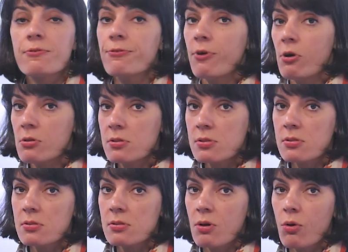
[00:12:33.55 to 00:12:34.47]

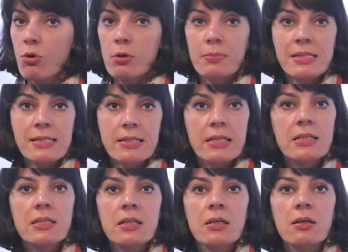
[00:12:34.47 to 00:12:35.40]
false or
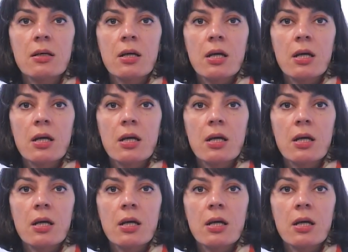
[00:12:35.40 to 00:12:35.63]
misleading